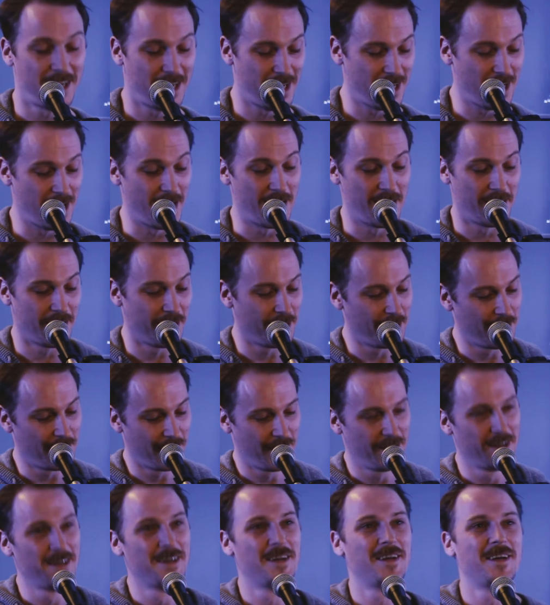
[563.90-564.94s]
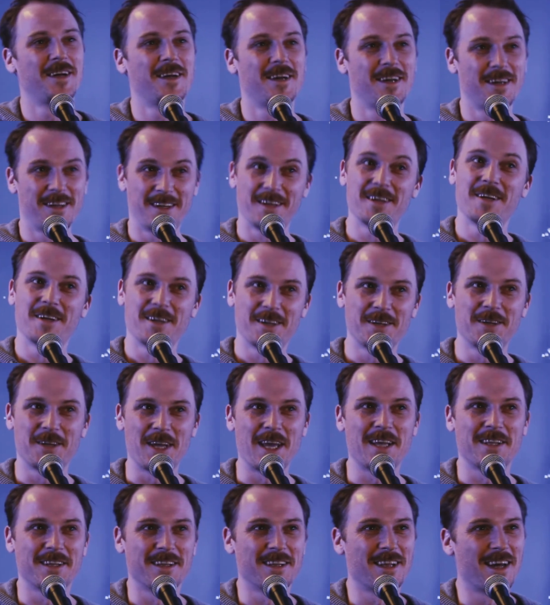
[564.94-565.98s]
Ha.
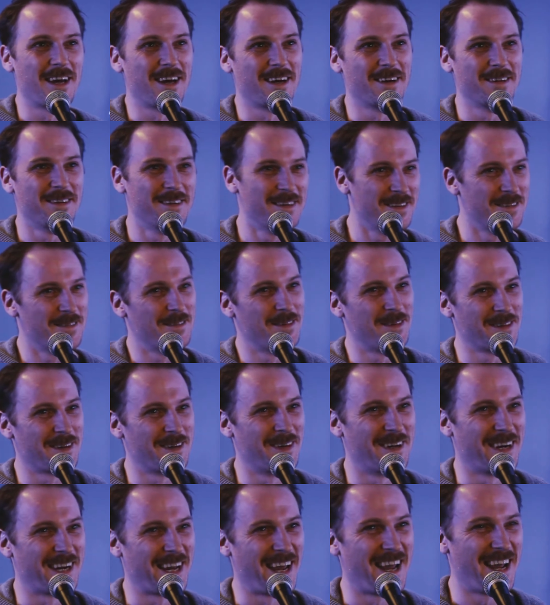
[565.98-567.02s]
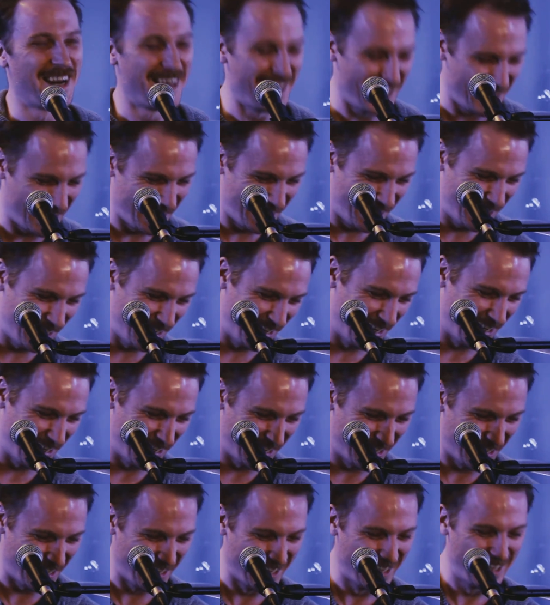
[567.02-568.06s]
Edit that out. We'll go again.
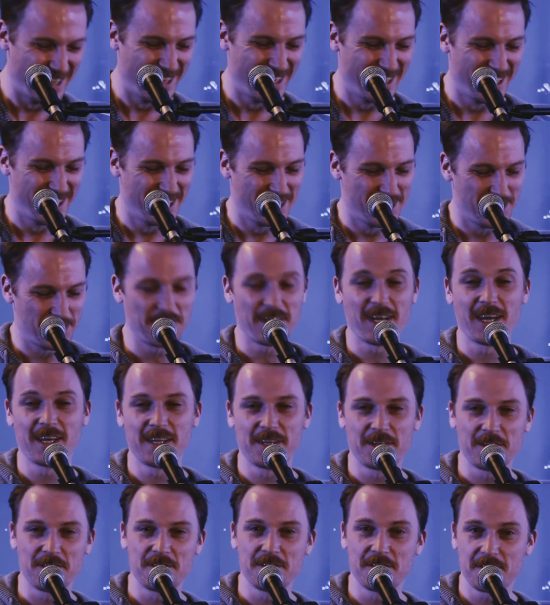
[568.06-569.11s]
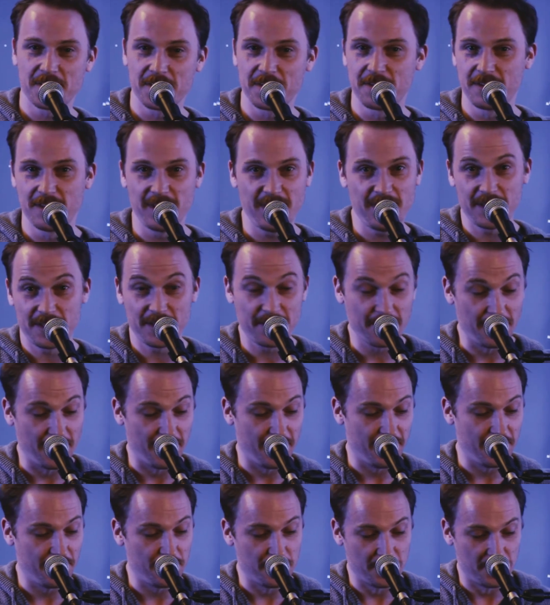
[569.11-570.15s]
So yeah, you could just as
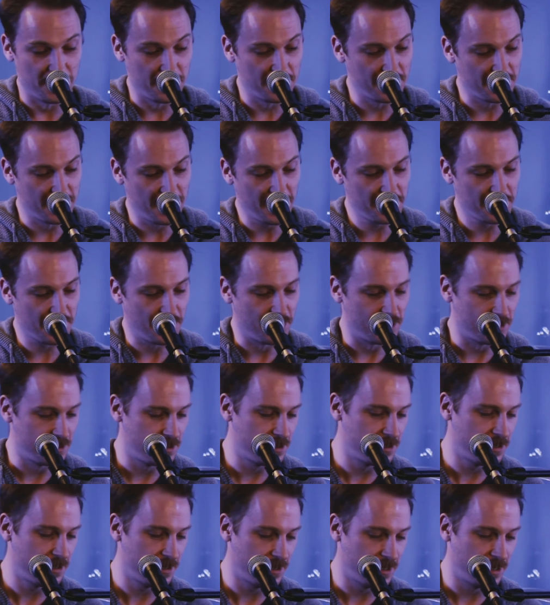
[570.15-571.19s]
easily use nice chords.